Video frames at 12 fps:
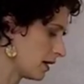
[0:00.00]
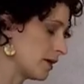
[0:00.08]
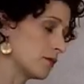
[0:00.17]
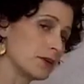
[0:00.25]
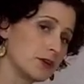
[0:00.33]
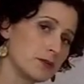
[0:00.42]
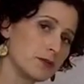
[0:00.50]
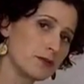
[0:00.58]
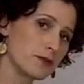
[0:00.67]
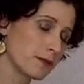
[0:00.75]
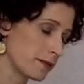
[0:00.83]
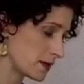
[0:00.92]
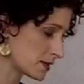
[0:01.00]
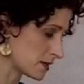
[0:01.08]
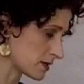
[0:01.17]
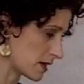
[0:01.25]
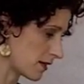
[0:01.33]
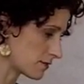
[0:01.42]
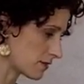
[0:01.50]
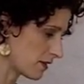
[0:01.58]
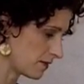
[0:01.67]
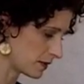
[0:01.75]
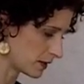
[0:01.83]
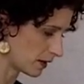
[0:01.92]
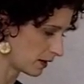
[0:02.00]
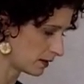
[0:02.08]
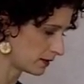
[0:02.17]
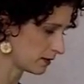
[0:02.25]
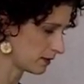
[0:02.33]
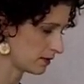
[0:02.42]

And when you move your pieces after they've been cut,